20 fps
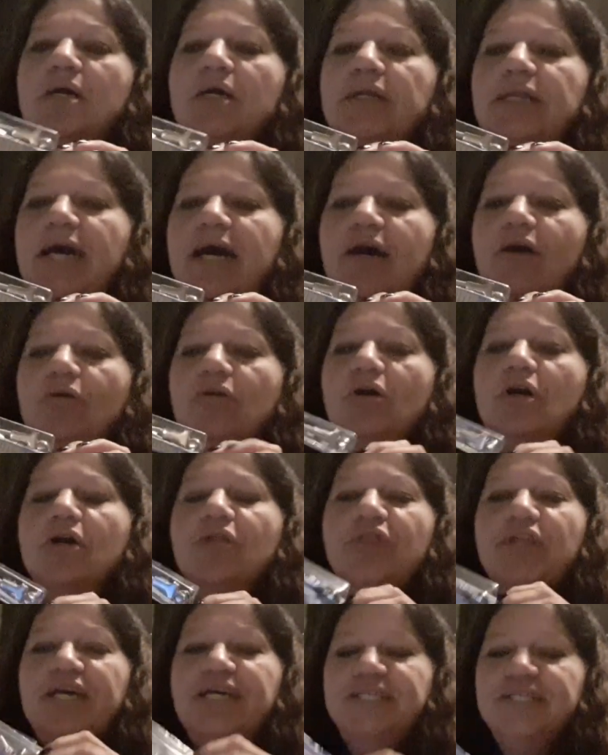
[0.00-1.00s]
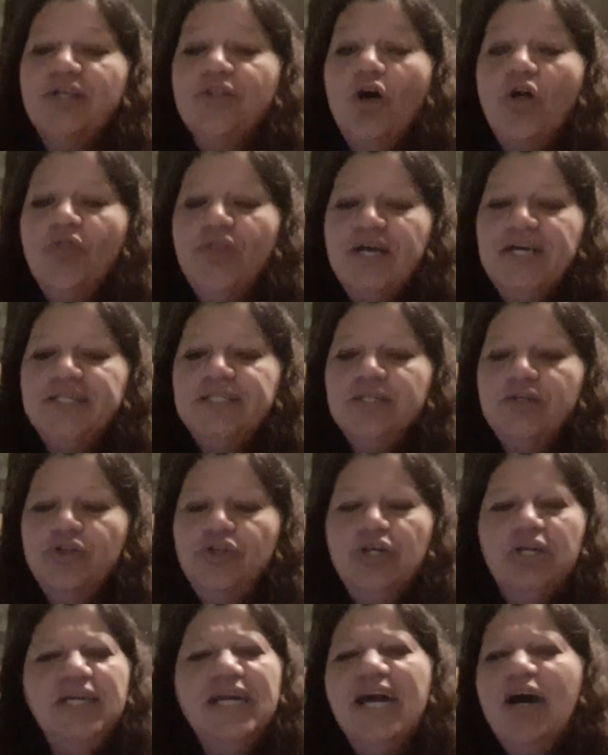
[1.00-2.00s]
Now these are
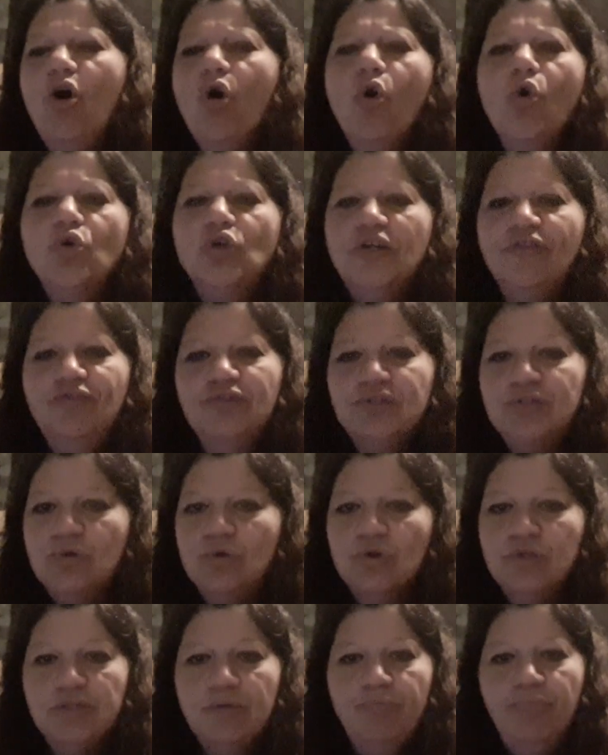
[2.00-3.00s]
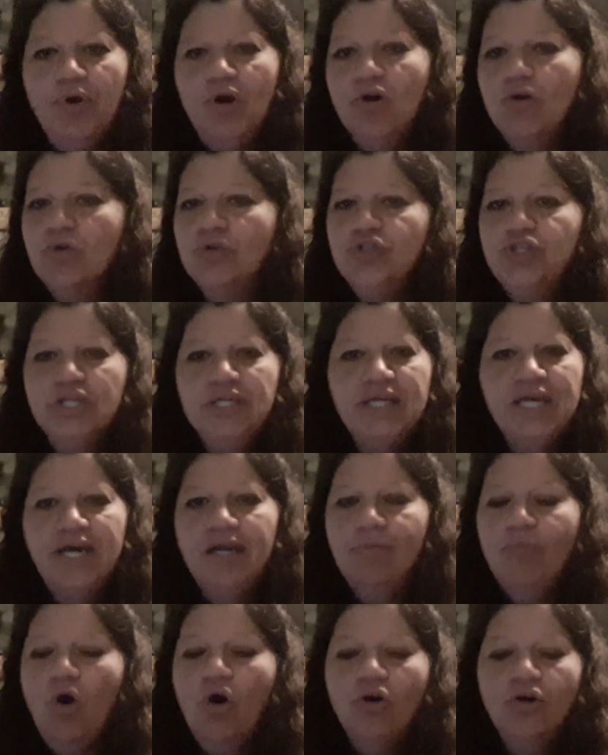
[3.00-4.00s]
you can get all different sorts of bells. You can get
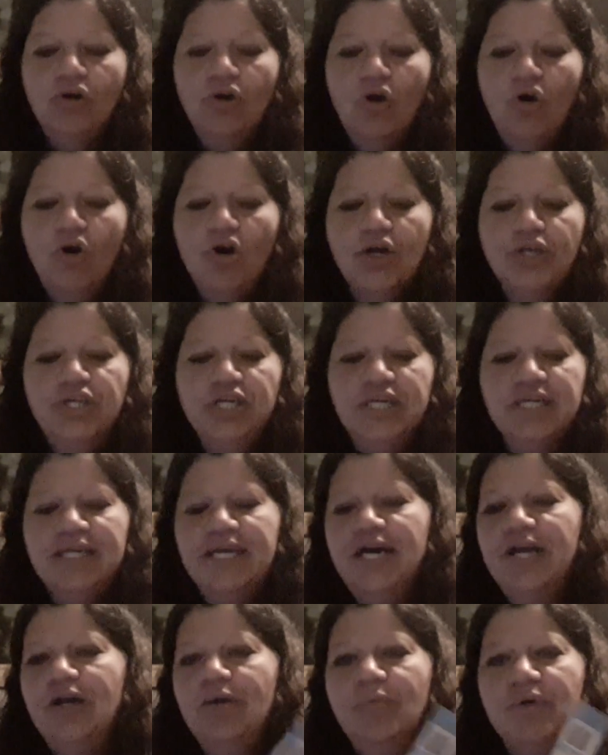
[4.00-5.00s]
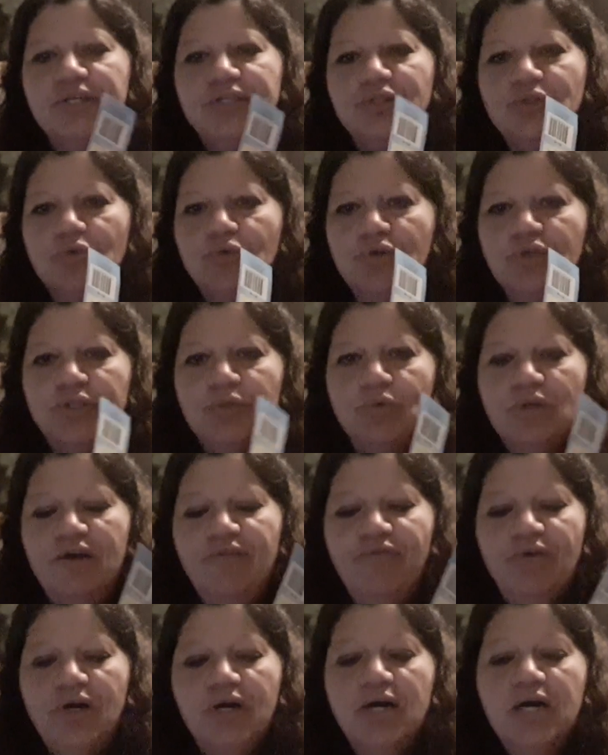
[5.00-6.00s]
them online, you can get them at stores or
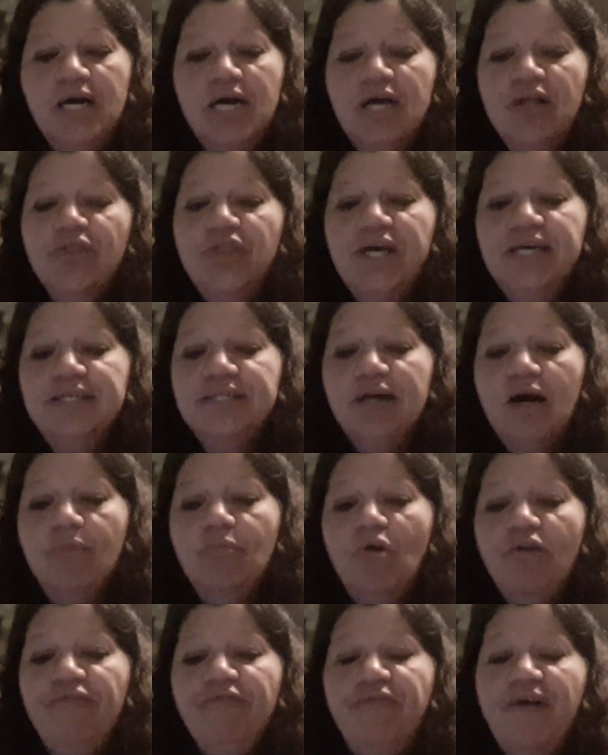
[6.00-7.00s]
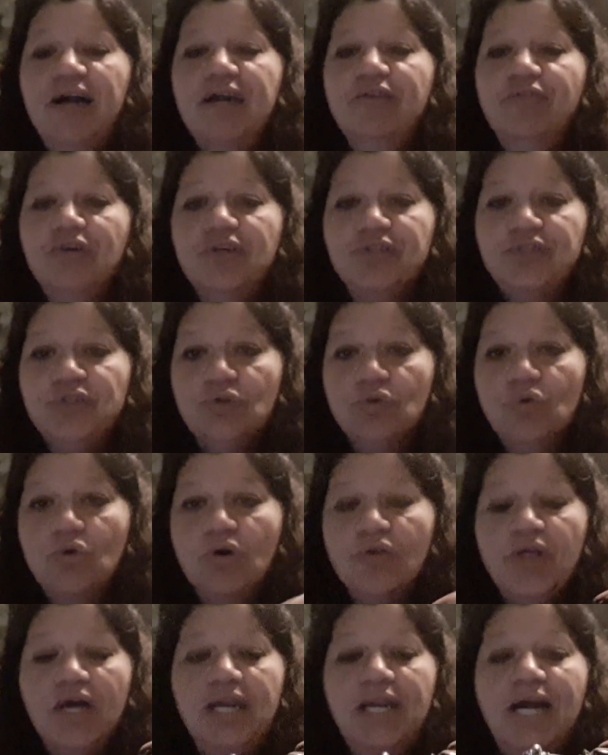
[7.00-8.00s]
whatever. These are my favorite
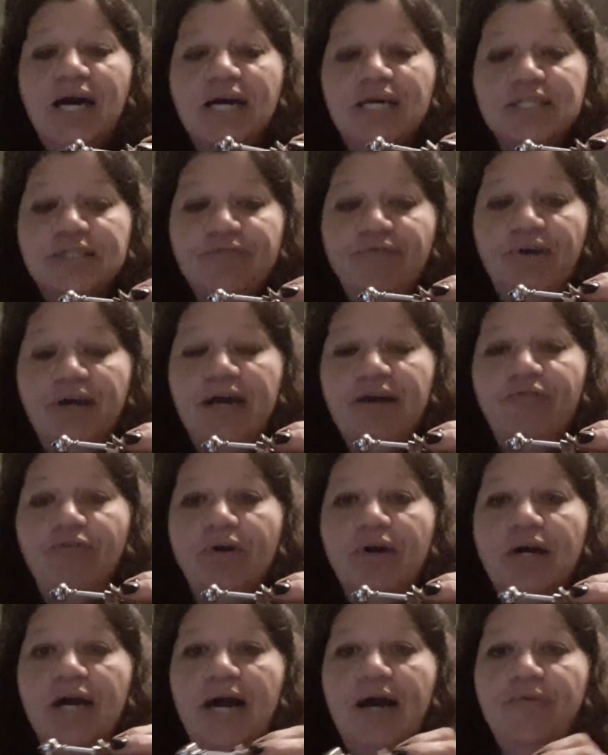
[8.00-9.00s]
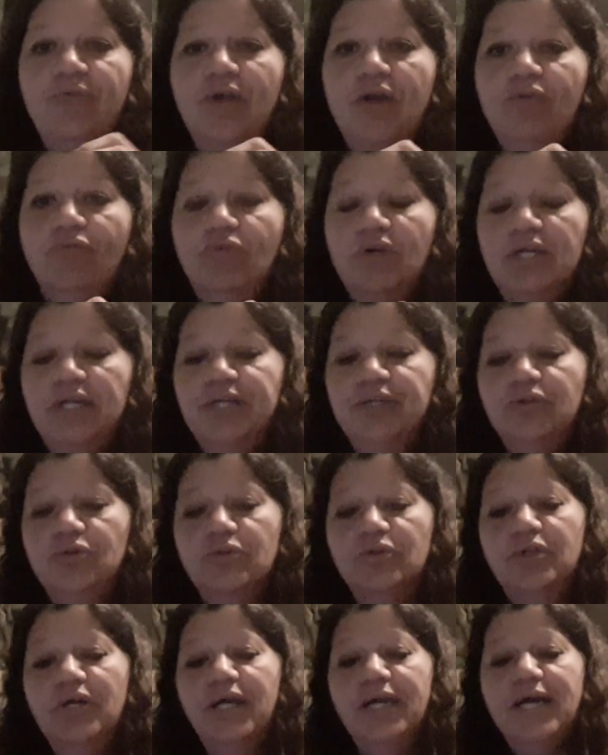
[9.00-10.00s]
sort. They last forever and they're really
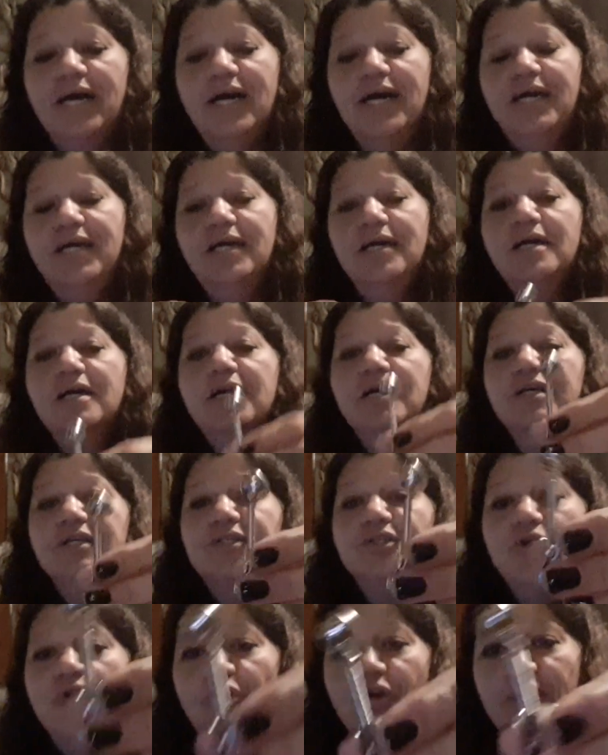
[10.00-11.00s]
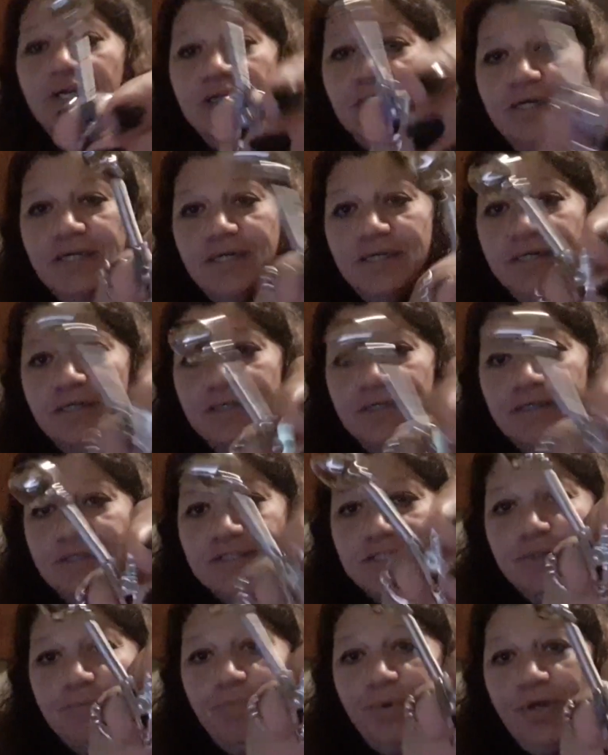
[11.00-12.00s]
good. Okay, so
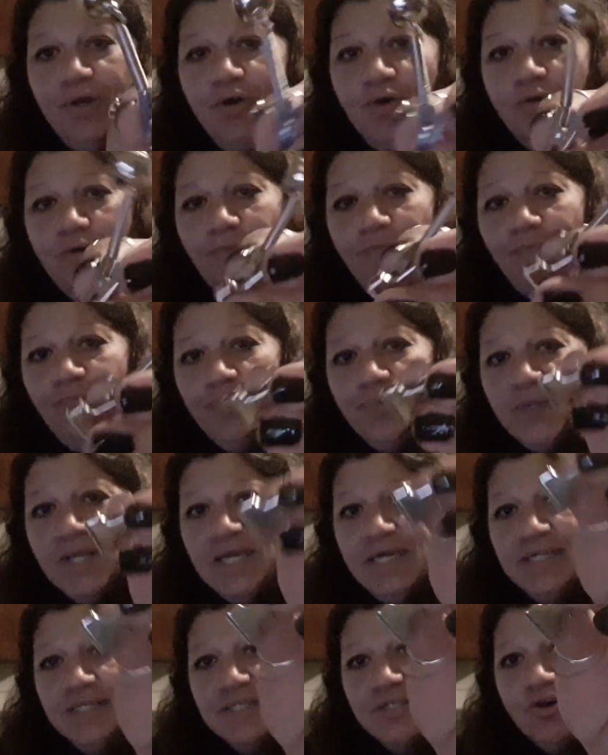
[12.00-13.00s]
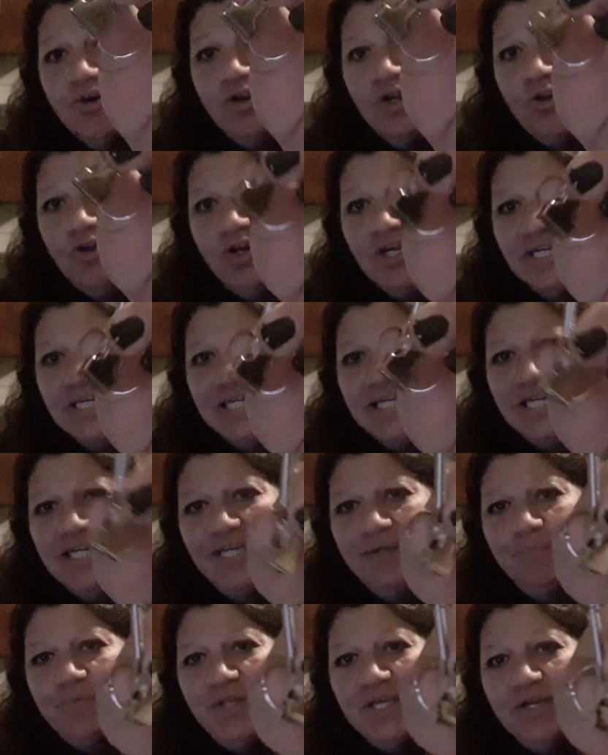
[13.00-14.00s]
it's a bell and it's got like a
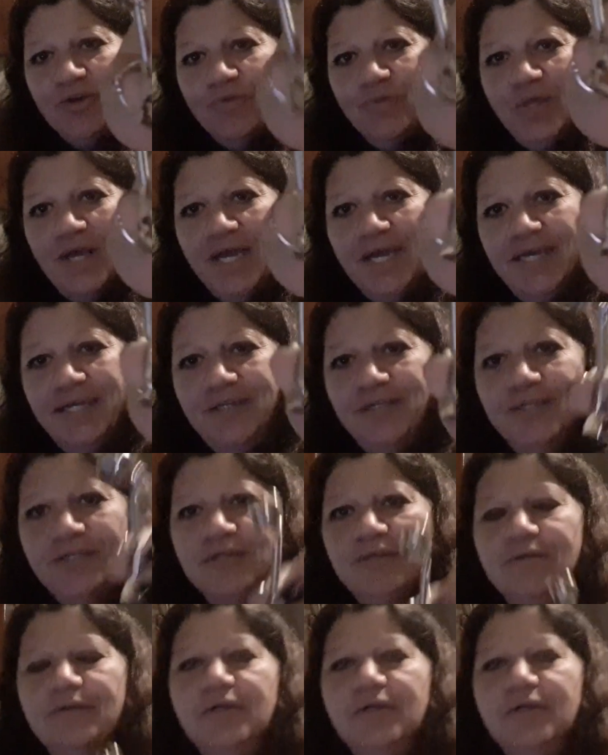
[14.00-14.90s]
clip thing on the end.